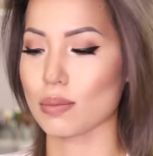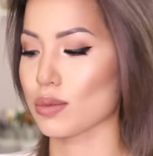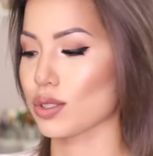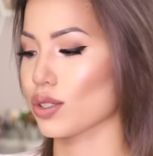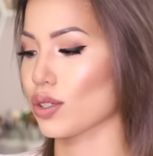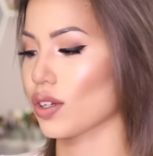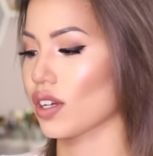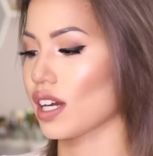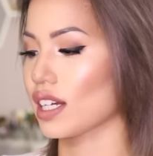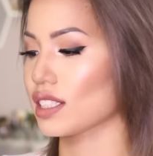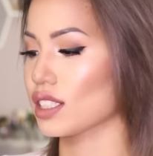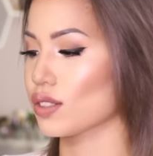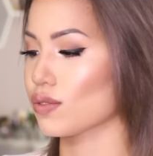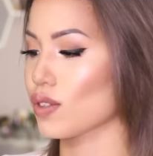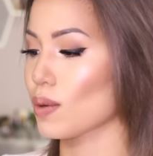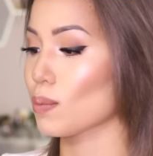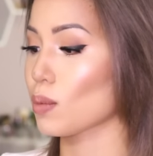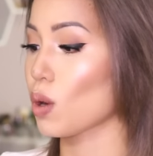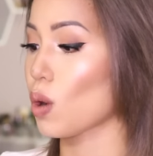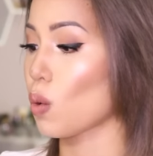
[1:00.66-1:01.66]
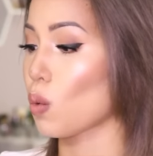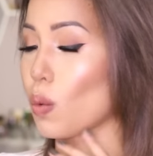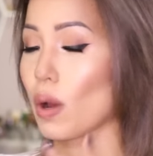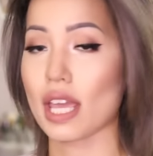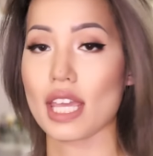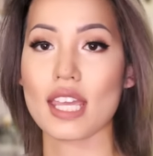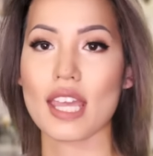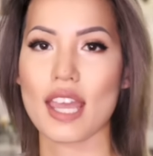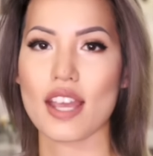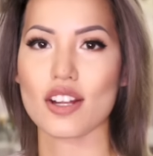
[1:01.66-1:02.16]
I'm gonna show you guys is from
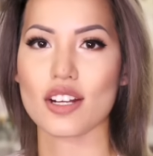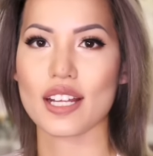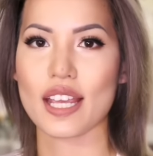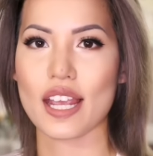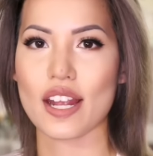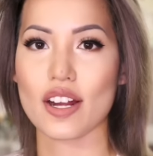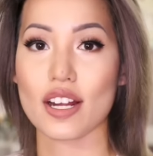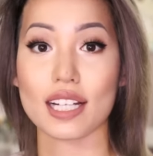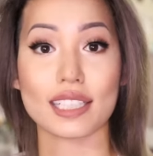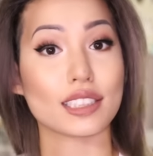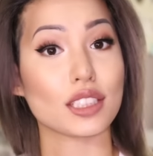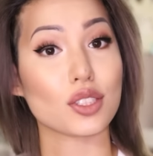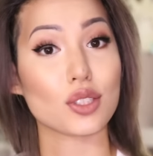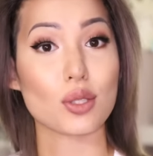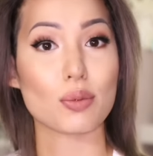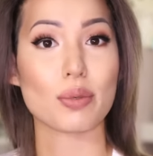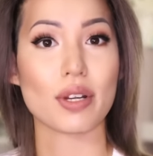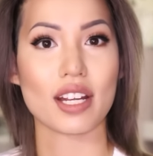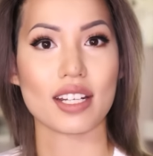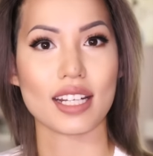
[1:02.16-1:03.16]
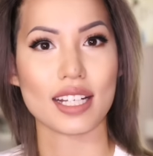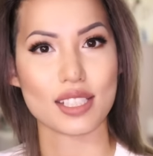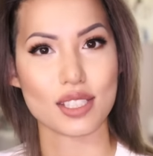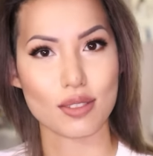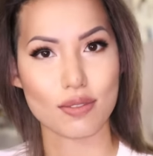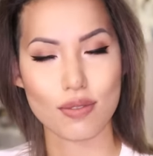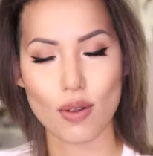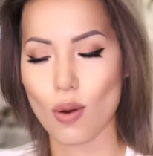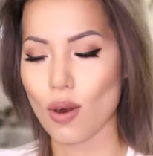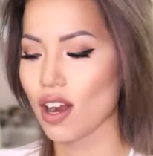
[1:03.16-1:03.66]
Way Haircare. It's a new brand at
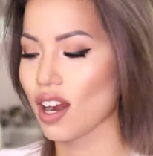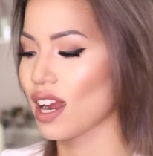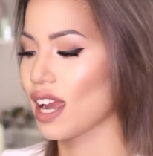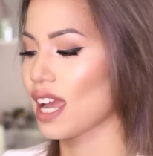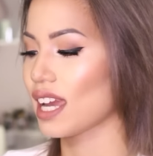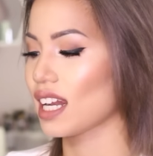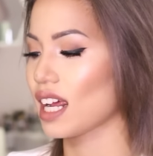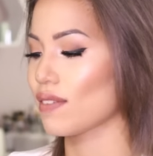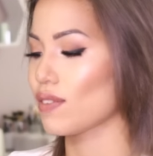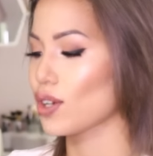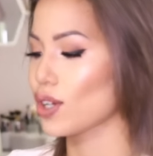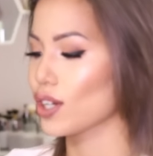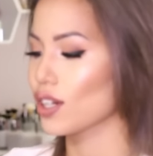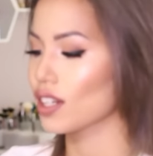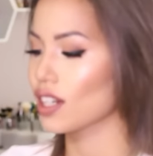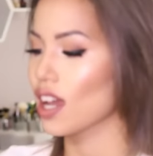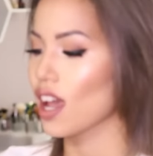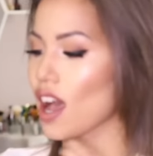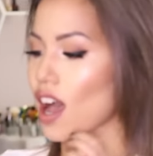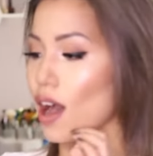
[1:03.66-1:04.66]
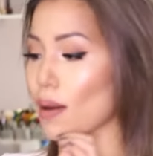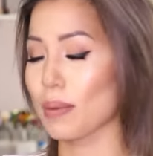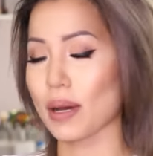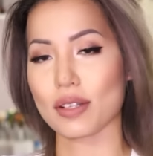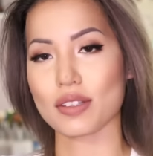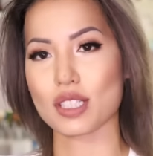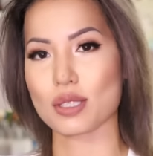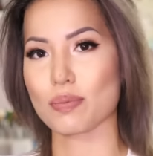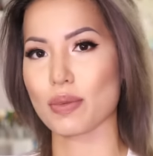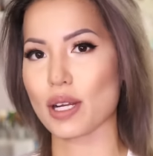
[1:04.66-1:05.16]
Sephora and I've heard
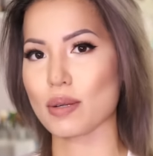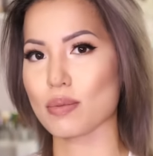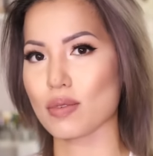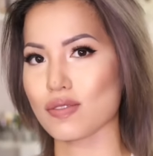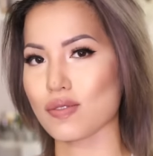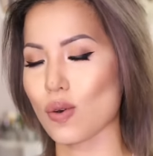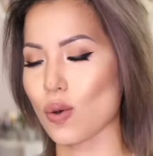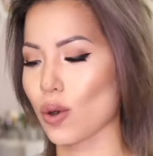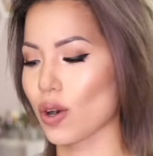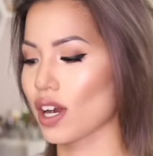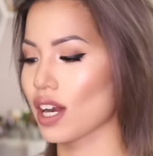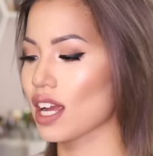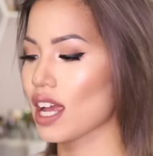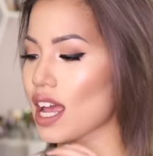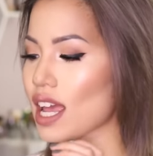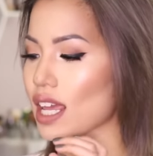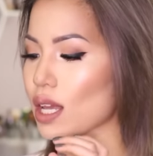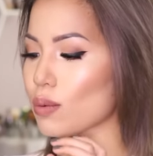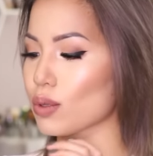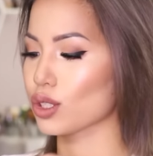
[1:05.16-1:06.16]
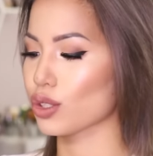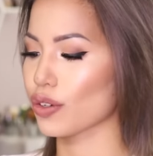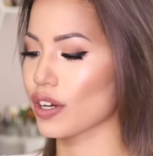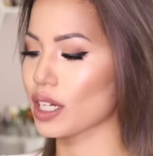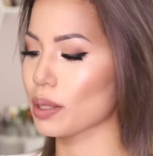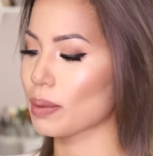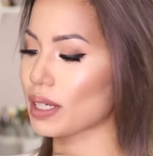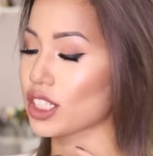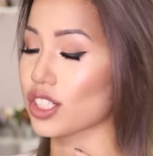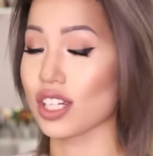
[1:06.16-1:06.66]
about this brand before. It was
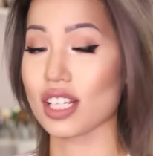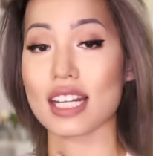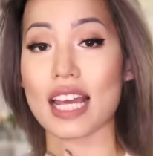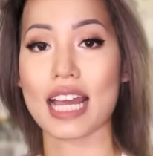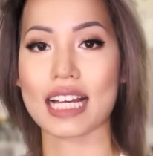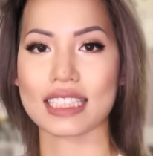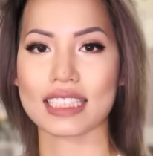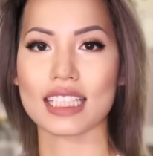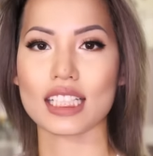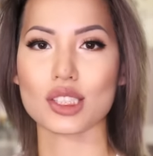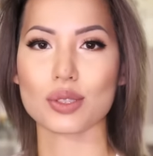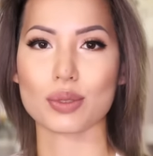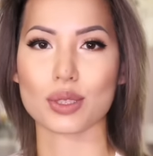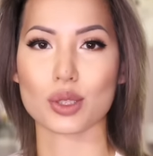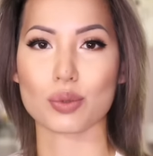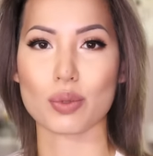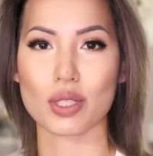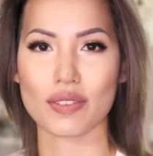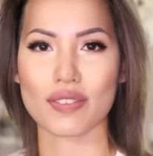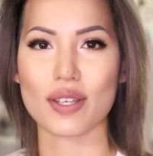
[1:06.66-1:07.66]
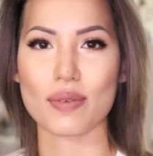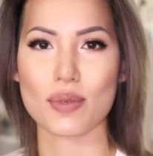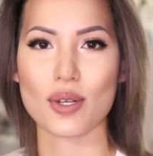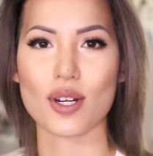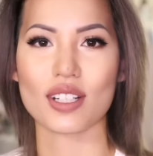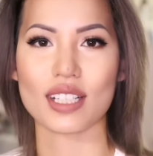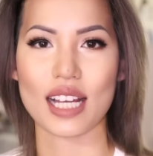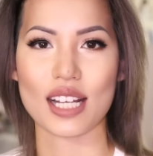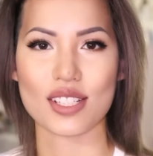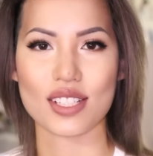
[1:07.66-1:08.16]
created by Jen Atkins, which is one of Kim
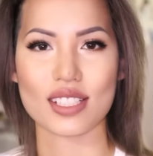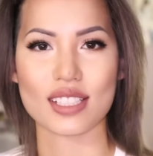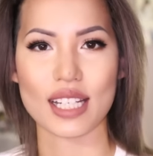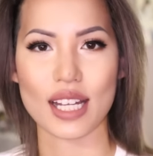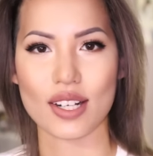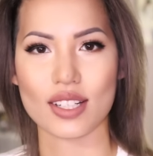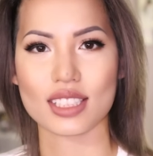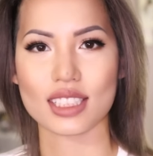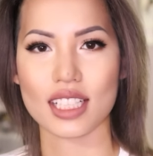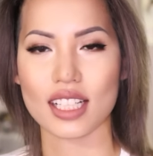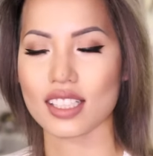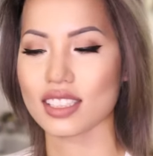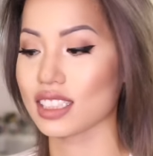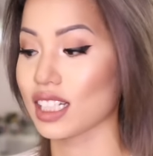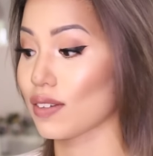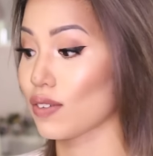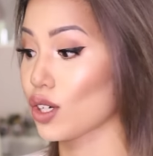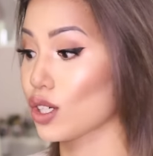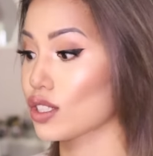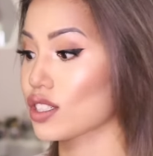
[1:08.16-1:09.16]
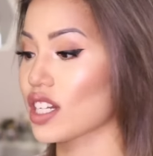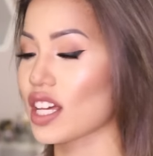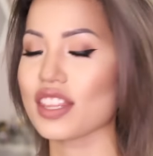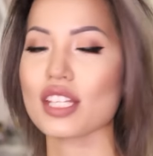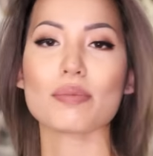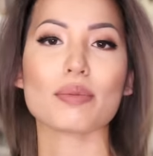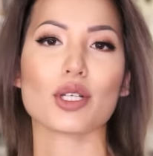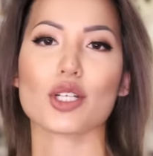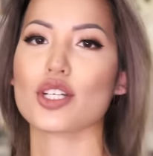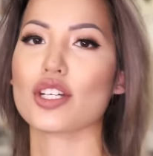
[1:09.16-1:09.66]
Kardashian's hairstylists. I've heard
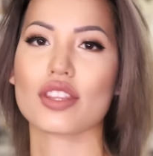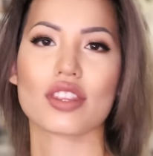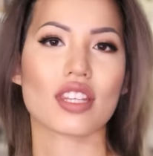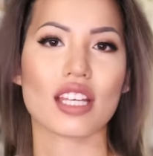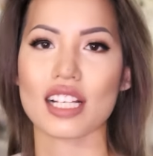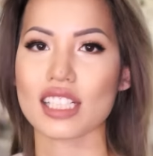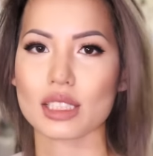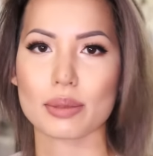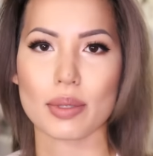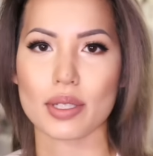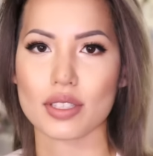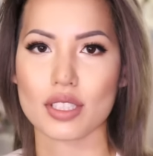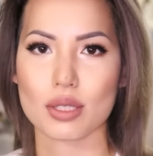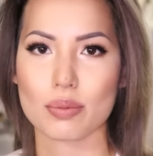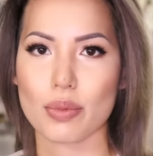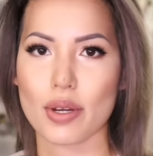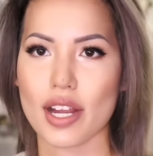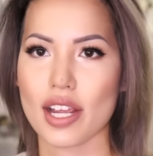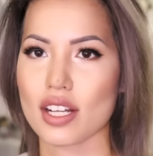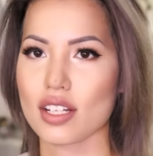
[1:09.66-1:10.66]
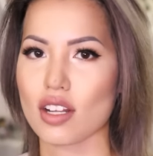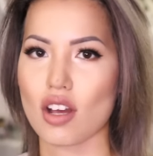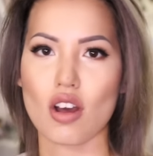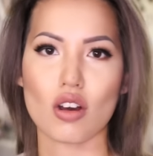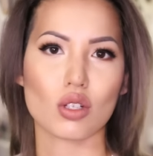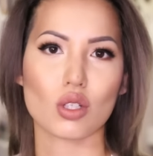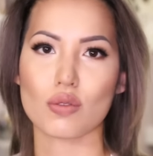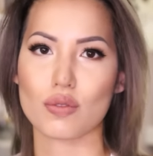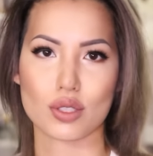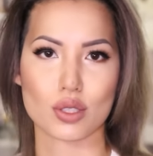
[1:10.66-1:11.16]
nothing but good things about this brand
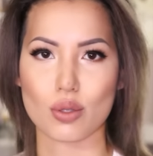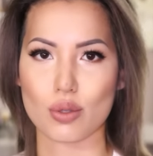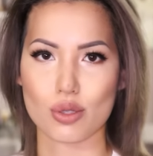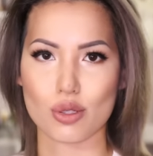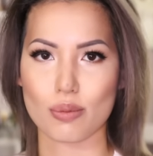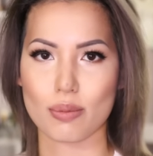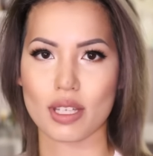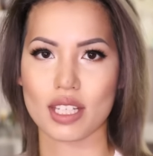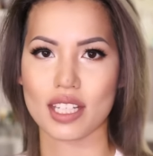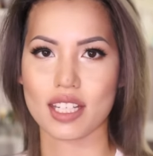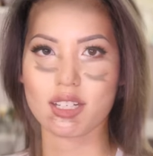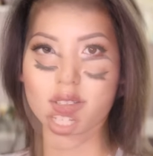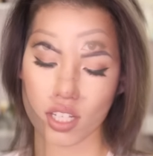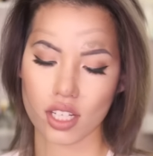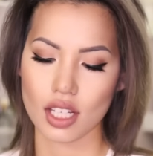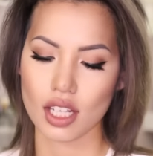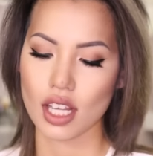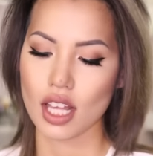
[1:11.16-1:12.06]
all over social media.